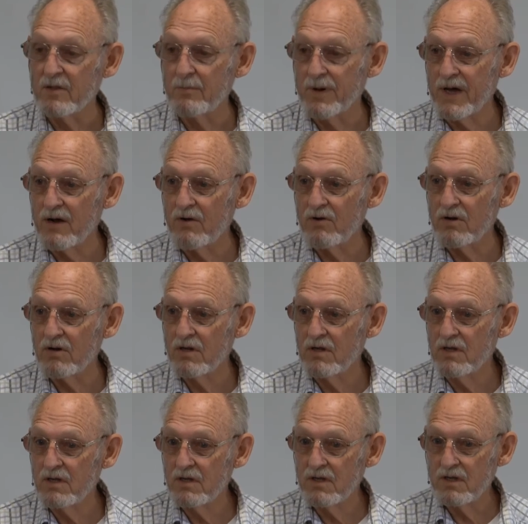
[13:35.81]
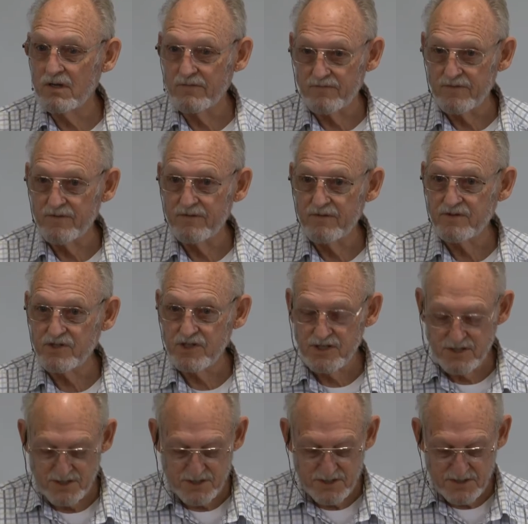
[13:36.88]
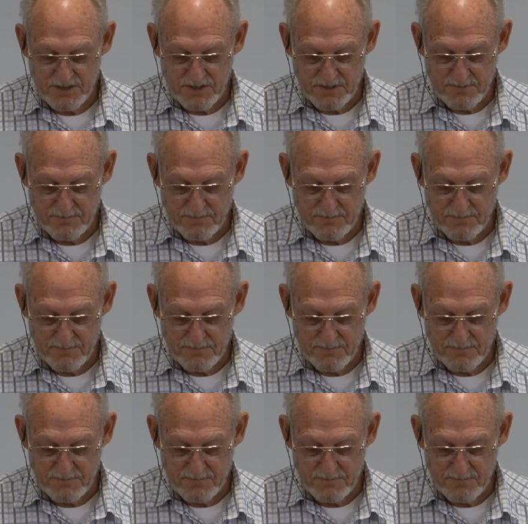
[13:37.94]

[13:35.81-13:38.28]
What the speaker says: power of Jesus.